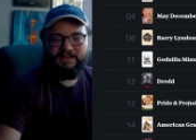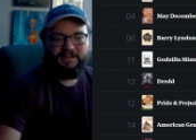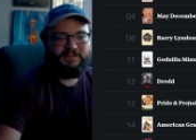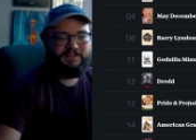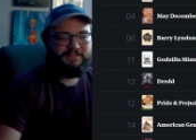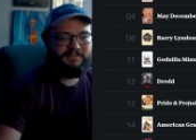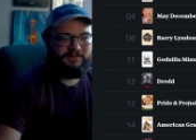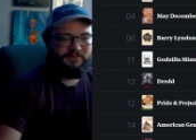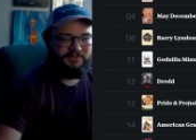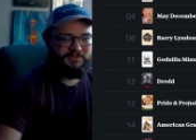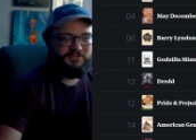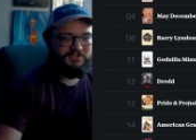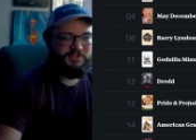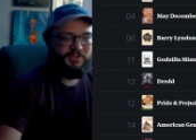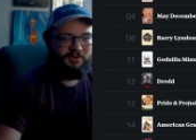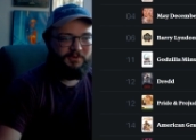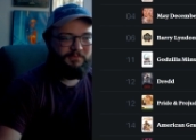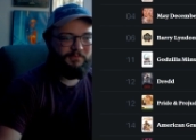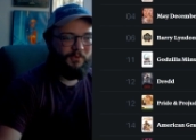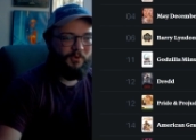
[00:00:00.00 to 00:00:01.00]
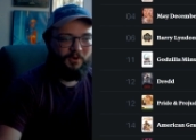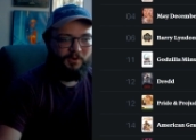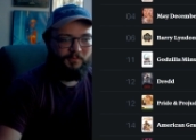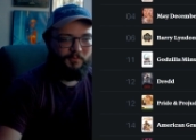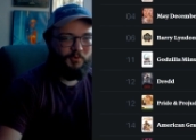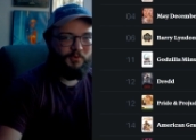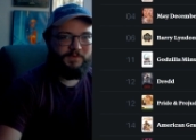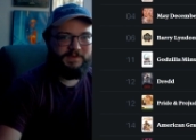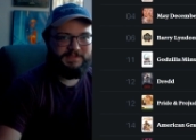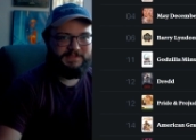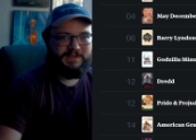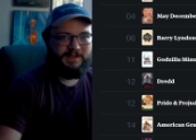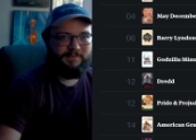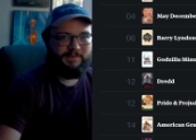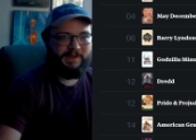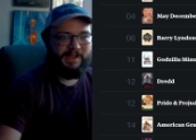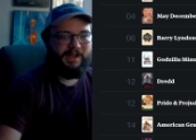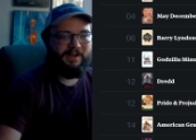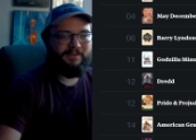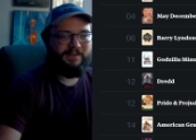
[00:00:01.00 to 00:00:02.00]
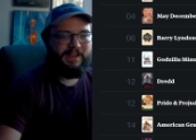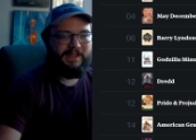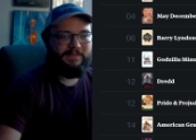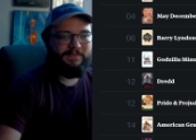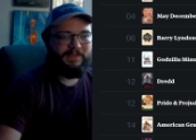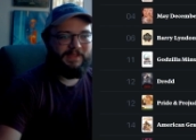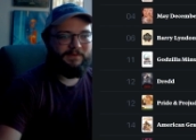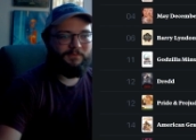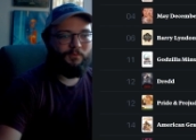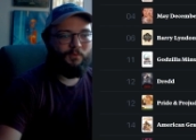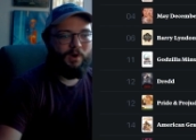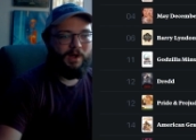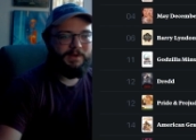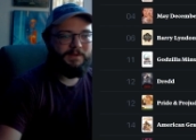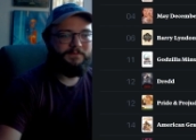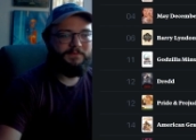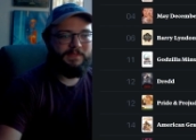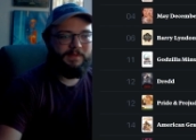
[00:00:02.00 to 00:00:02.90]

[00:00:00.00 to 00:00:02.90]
There were still more movies coming out, and then one of the